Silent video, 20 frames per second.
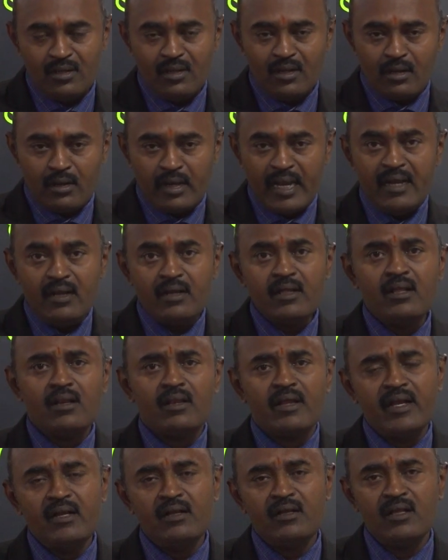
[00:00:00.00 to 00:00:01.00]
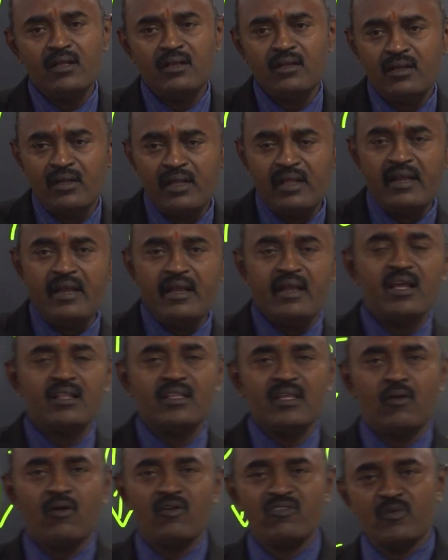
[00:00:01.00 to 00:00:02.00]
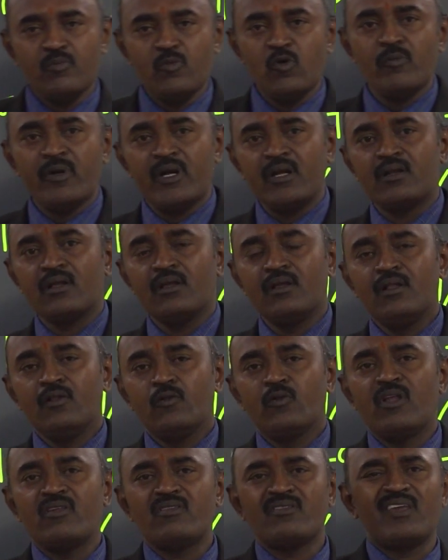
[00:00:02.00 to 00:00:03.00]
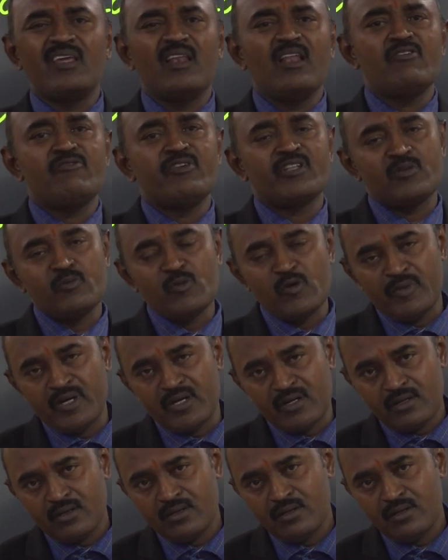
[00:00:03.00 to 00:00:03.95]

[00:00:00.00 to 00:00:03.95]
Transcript: 1919 in India there was a movement known as Khilafat movement.